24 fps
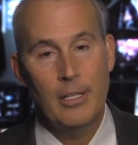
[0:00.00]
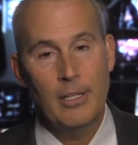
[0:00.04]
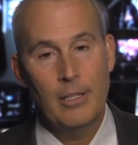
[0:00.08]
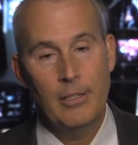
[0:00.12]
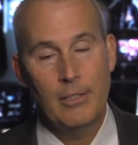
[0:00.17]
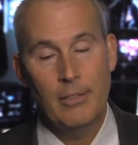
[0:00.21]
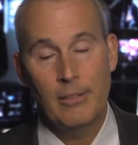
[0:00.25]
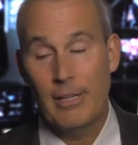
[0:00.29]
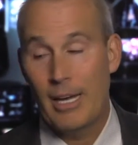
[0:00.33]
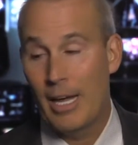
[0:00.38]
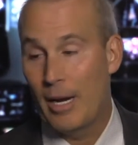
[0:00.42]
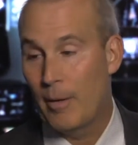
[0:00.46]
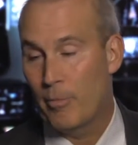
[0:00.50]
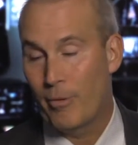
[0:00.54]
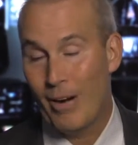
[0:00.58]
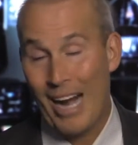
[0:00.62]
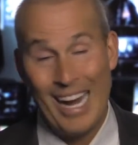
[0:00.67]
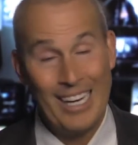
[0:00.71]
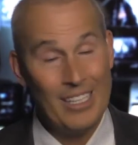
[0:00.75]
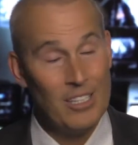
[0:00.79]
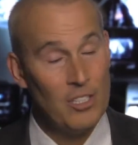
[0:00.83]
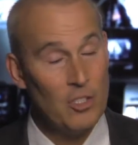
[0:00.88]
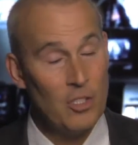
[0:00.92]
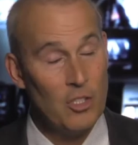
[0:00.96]
You've got to
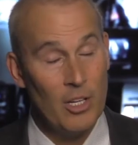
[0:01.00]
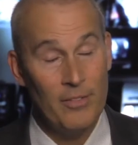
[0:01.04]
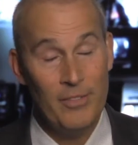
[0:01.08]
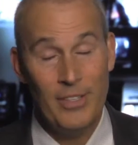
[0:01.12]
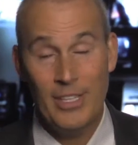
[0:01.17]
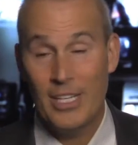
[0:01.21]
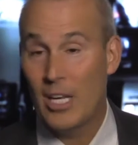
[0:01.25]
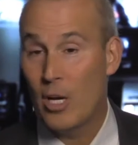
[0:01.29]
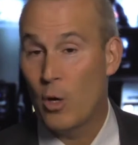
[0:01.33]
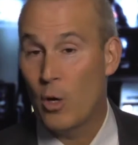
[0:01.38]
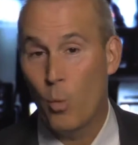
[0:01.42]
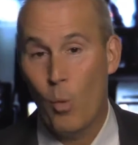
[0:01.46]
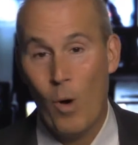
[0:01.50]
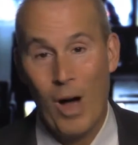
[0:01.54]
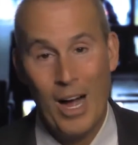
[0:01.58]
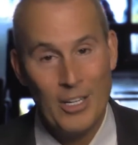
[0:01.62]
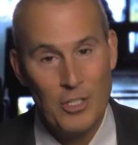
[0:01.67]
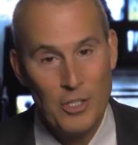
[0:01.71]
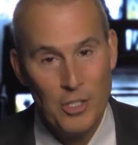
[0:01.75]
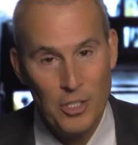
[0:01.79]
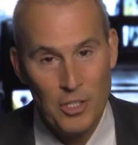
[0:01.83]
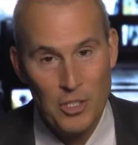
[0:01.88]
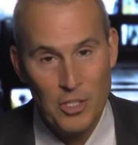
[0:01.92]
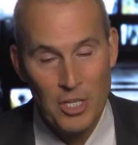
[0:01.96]
practice on video.
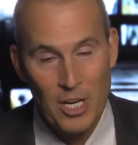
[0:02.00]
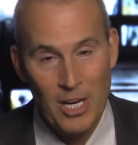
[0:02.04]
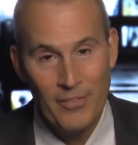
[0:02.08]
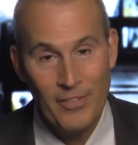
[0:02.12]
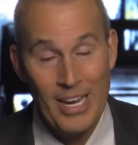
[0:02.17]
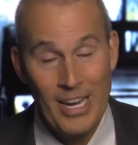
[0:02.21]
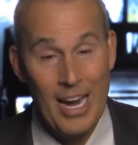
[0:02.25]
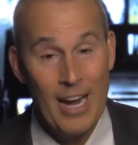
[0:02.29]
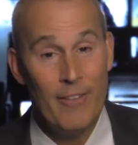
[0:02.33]
Watch yourself.